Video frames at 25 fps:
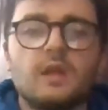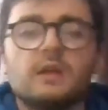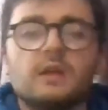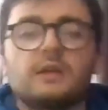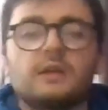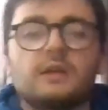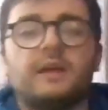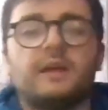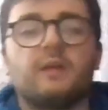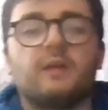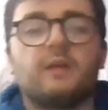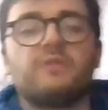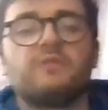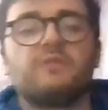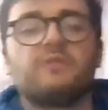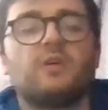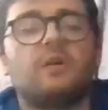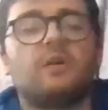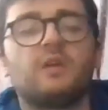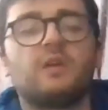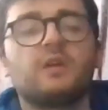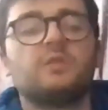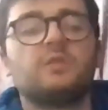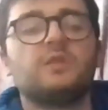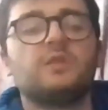Now,
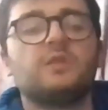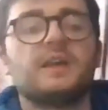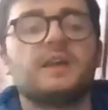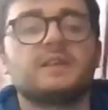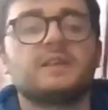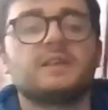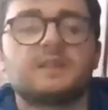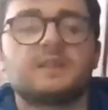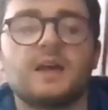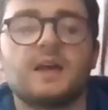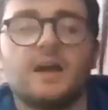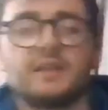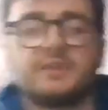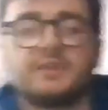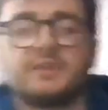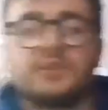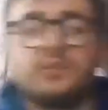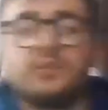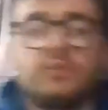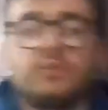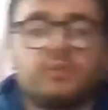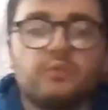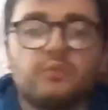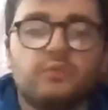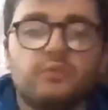before I could get
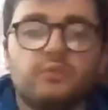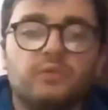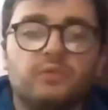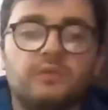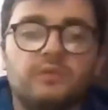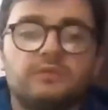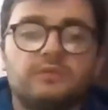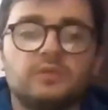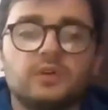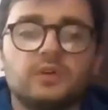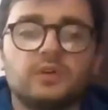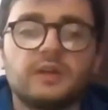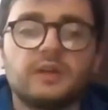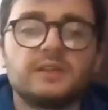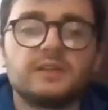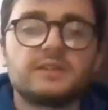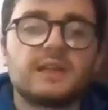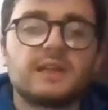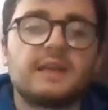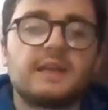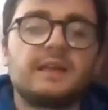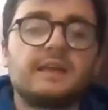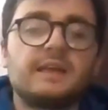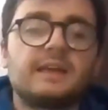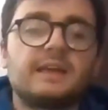started with looking and
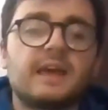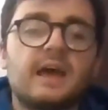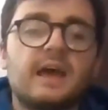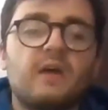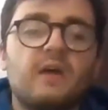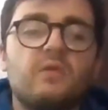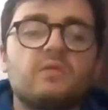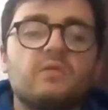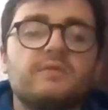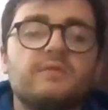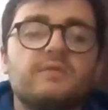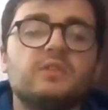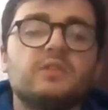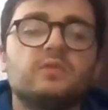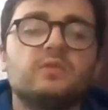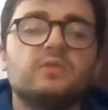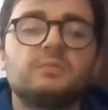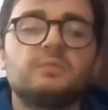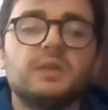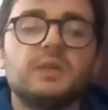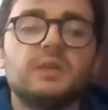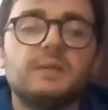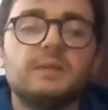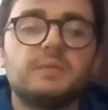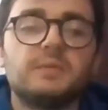taking care of young
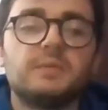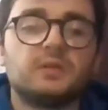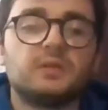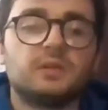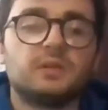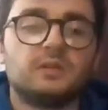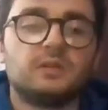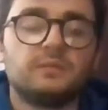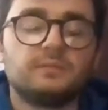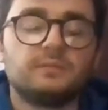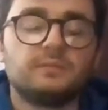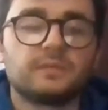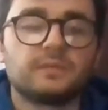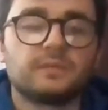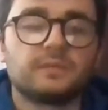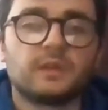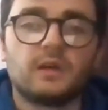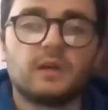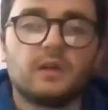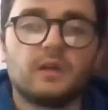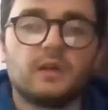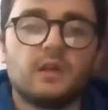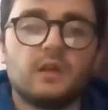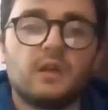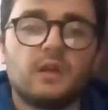people,
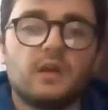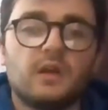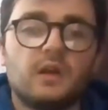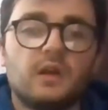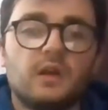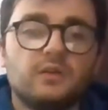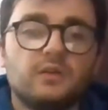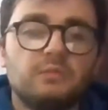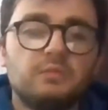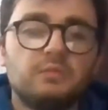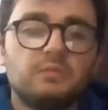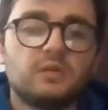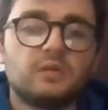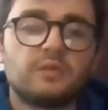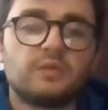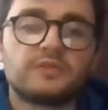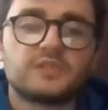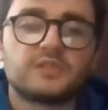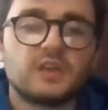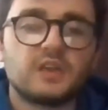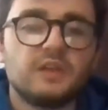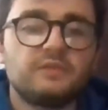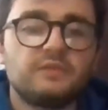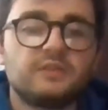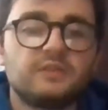a number of
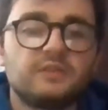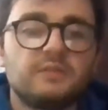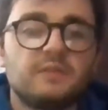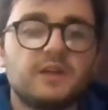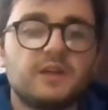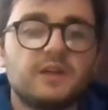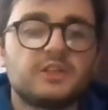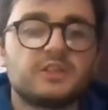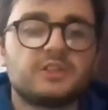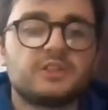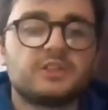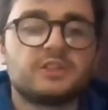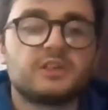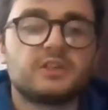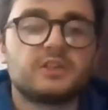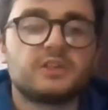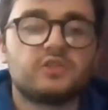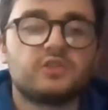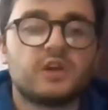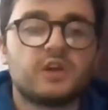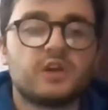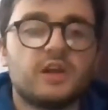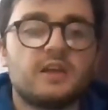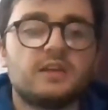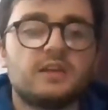safety measures and
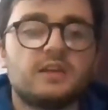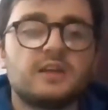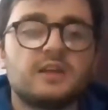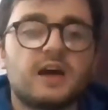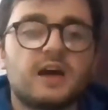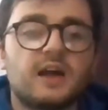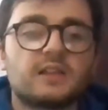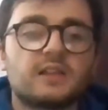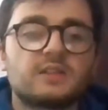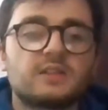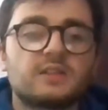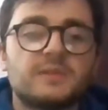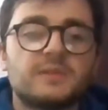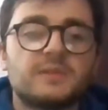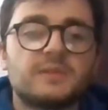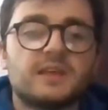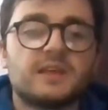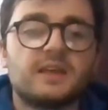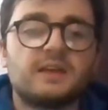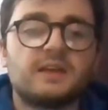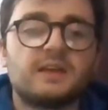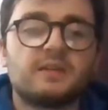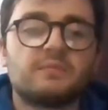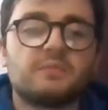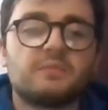training had to be
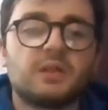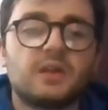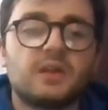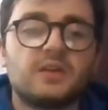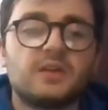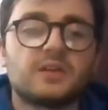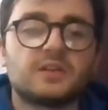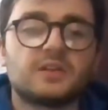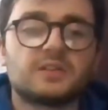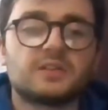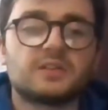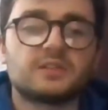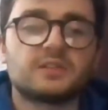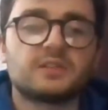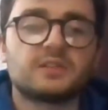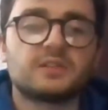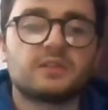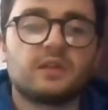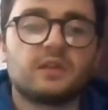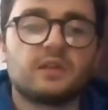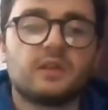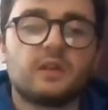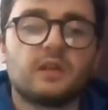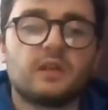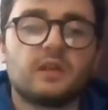taken place.
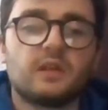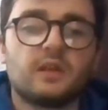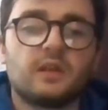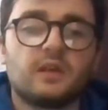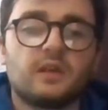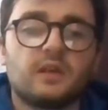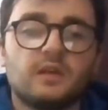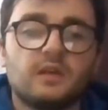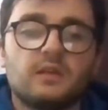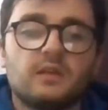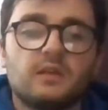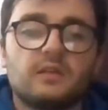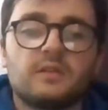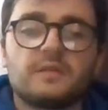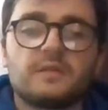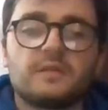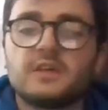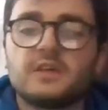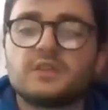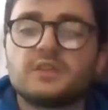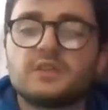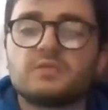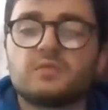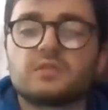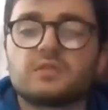
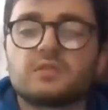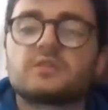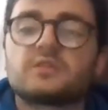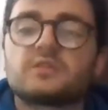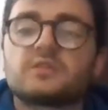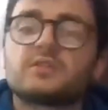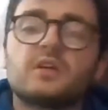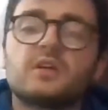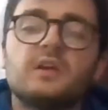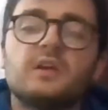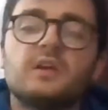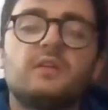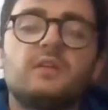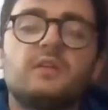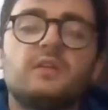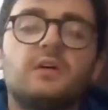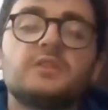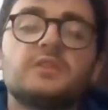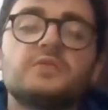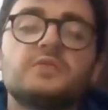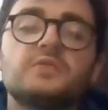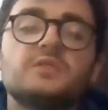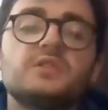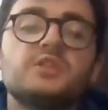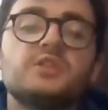This was in order
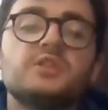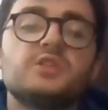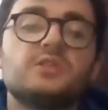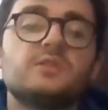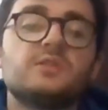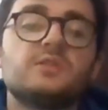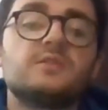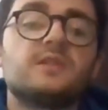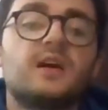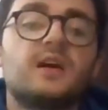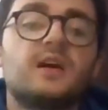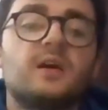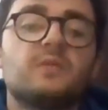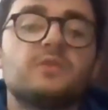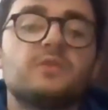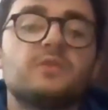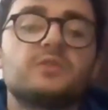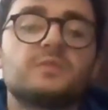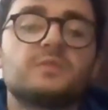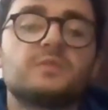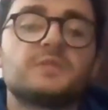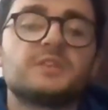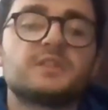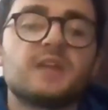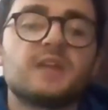to ensure I was
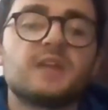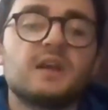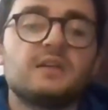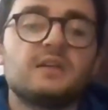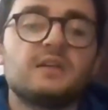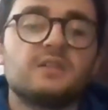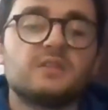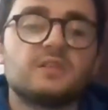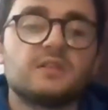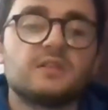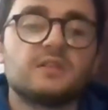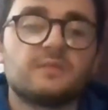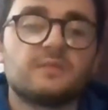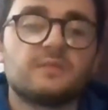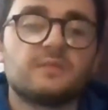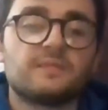up to standard.